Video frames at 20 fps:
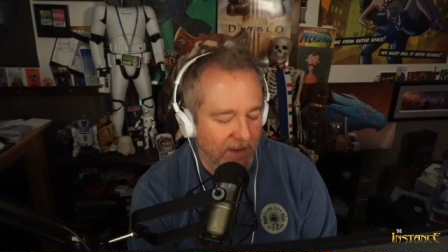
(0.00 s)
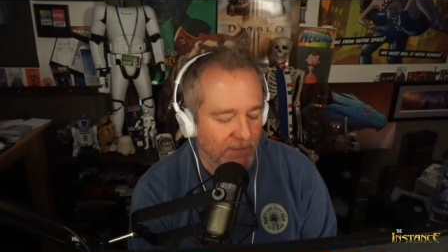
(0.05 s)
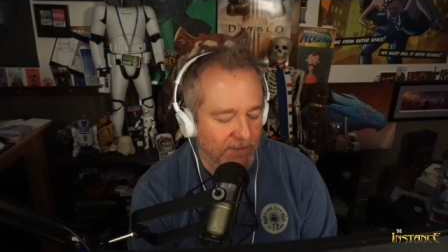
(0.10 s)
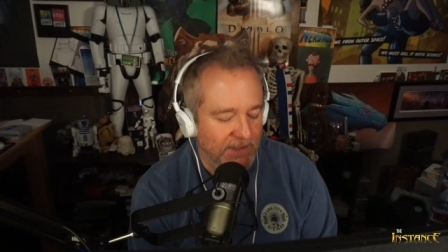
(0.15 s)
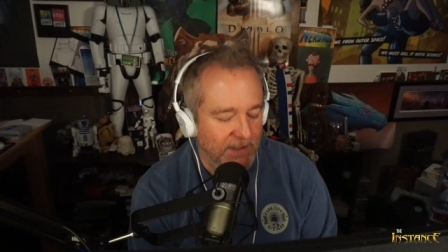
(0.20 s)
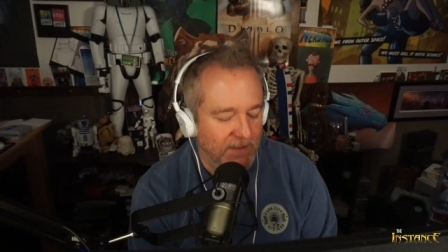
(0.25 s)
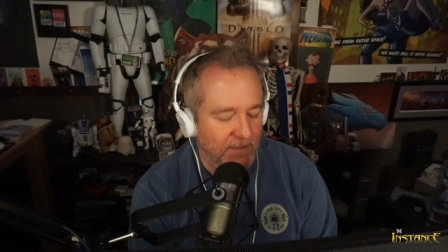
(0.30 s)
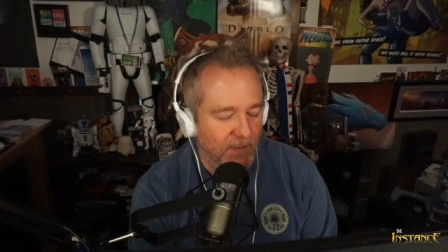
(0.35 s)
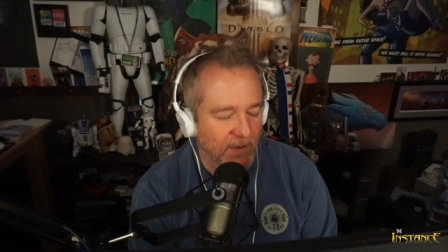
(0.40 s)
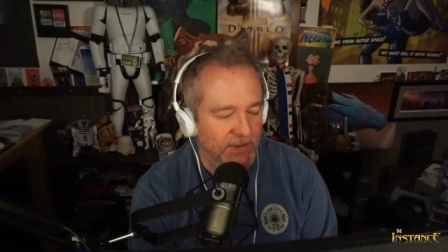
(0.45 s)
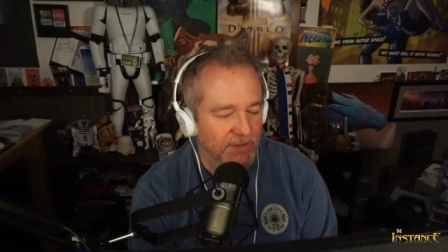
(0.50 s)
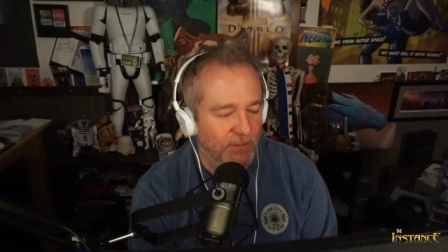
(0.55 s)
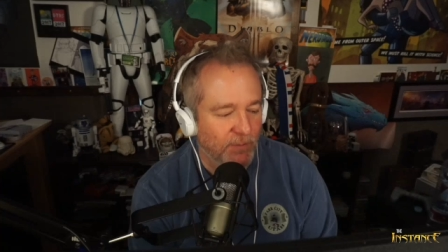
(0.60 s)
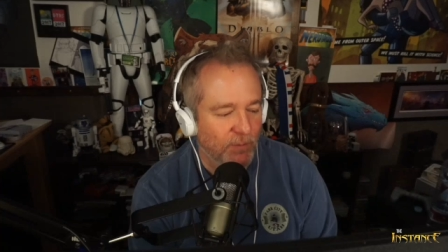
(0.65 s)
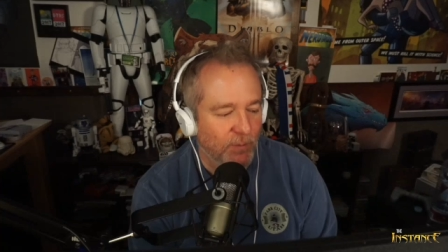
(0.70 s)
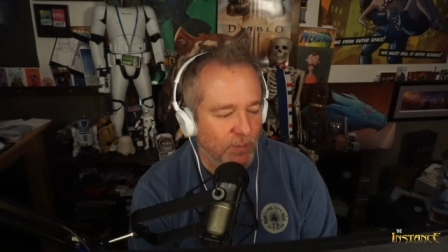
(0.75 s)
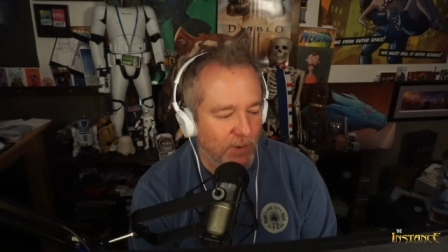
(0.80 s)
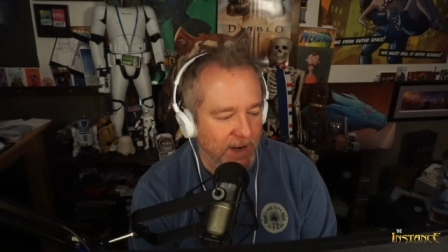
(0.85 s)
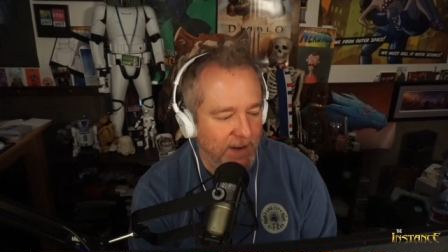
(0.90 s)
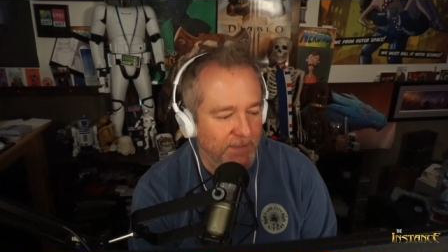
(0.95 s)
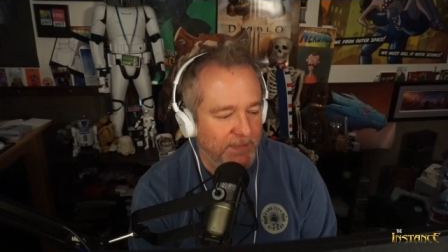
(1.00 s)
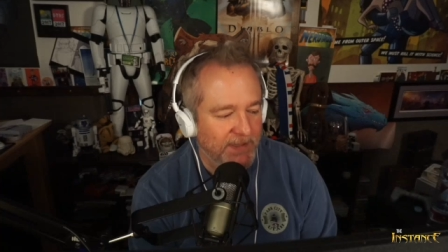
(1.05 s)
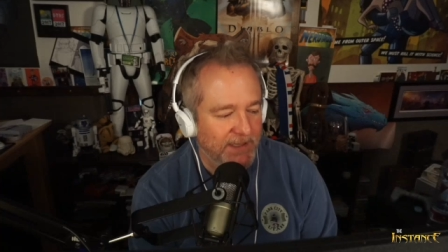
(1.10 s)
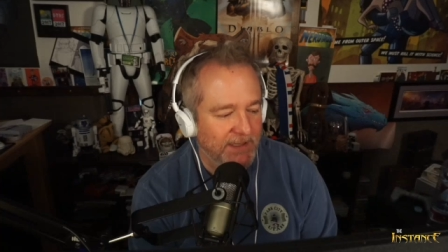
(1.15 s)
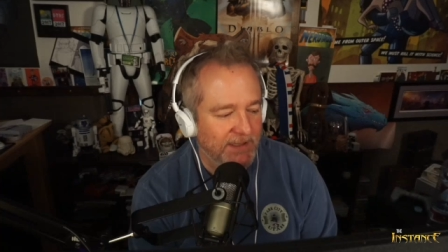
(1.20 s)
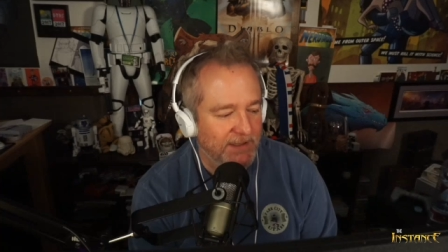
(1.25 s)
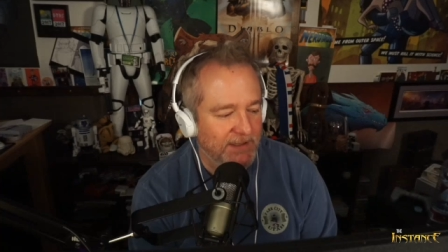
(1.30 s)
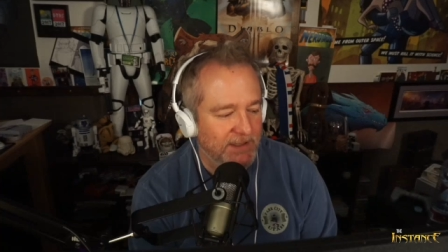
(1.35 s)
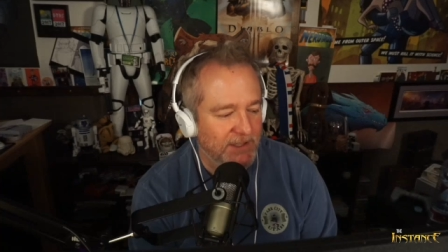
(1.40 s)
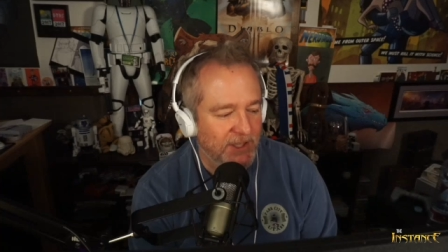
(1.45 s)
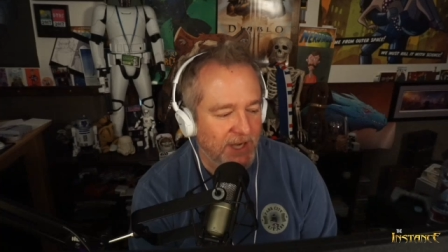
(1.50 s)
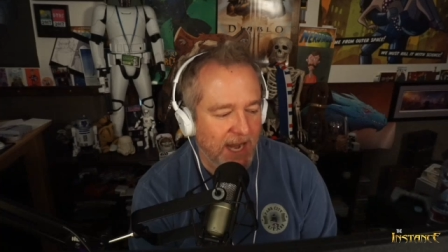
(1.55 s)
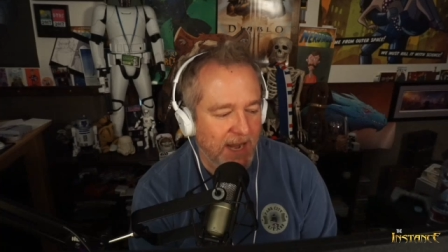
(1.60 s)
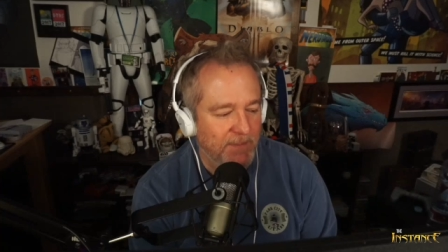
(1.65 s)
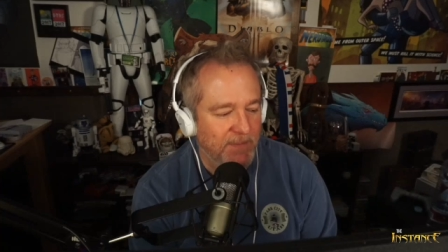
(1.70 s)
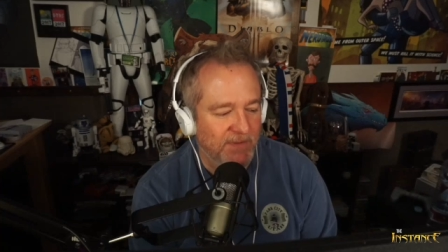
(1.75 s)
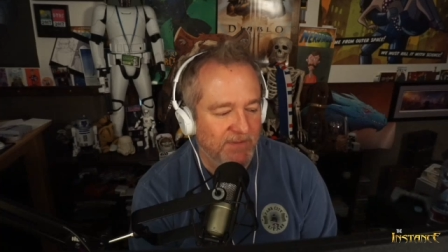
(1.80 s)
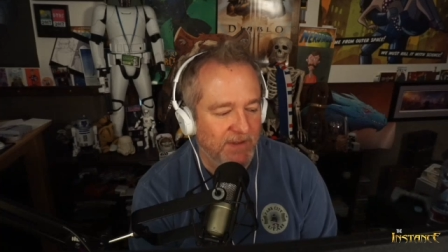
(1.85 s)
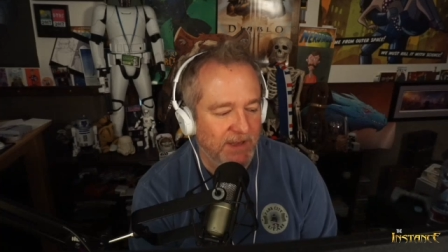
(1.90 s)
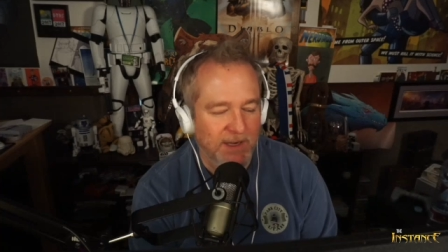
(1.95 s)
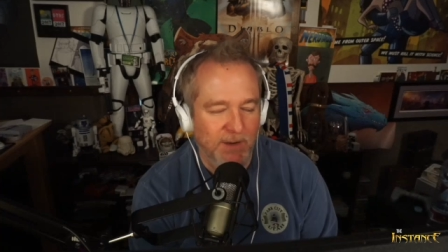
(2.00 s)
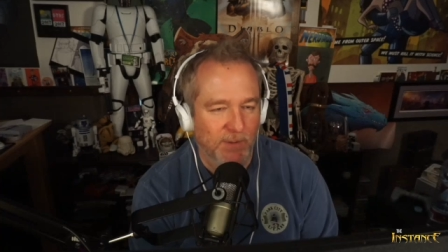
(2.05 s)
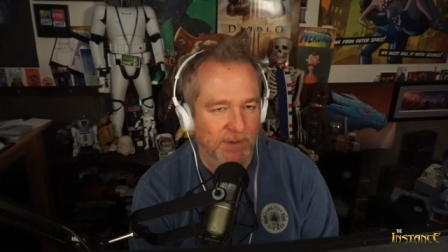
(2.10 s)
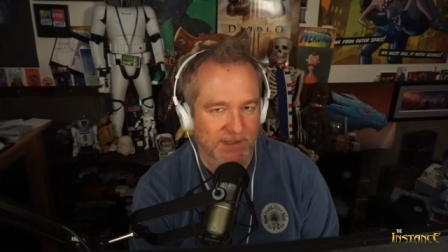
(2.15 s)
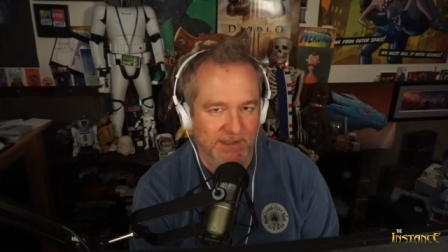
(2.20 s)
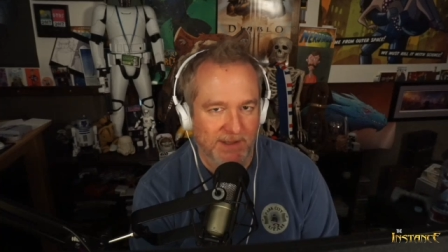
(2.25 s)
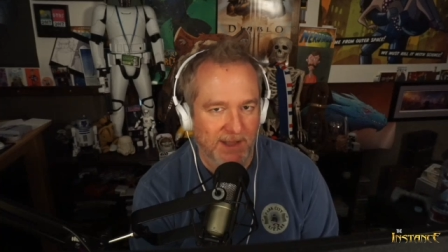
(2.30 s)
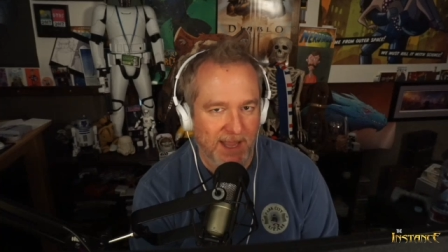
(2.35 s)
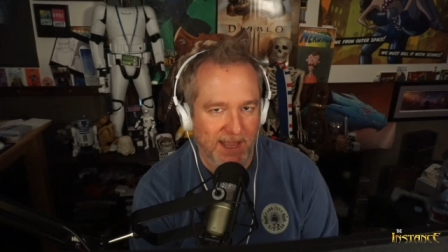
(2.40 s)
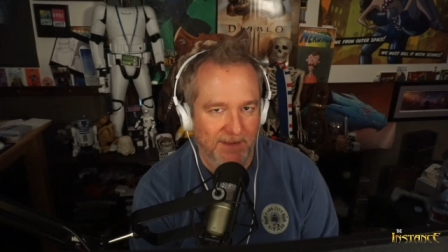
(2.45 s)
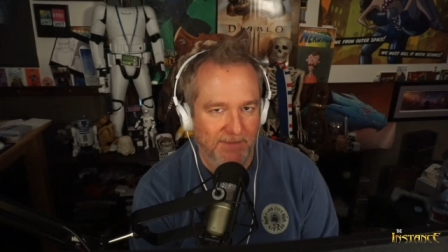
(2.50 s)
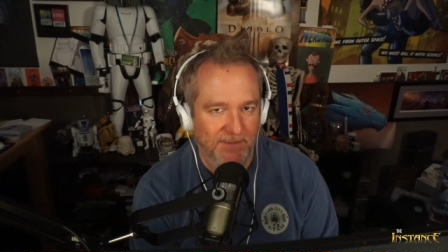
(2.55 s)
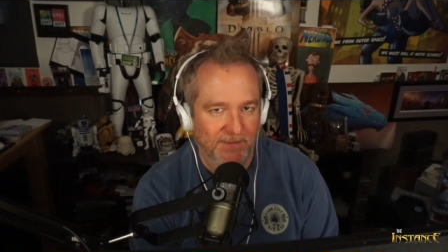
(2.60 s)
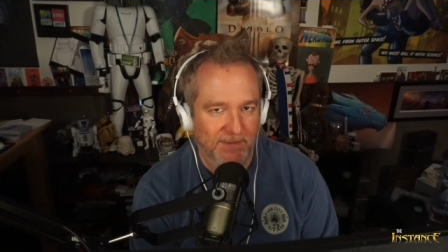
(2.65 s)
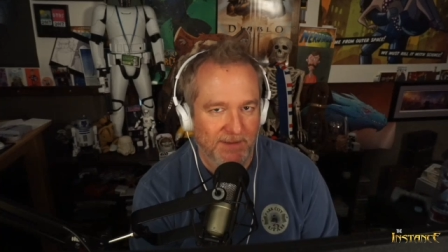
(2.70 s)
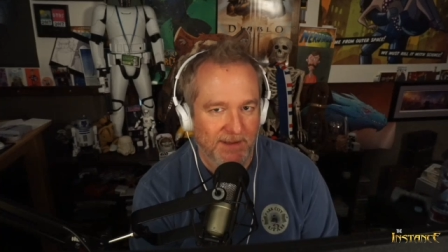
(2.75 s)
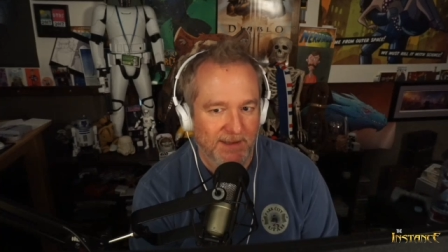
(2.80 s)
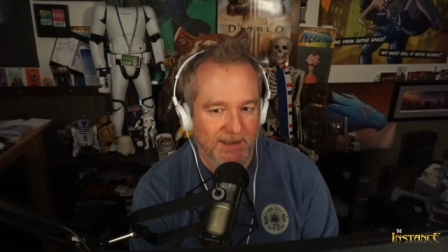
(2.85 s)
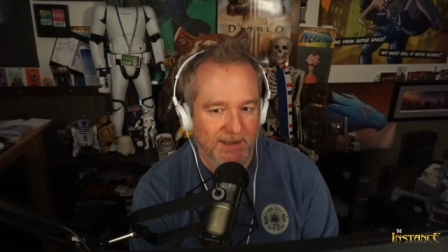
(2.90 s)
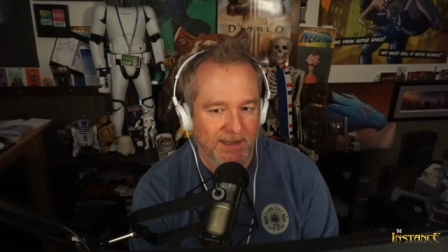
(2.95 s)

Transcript: was in the most ripped shape of anyone's life,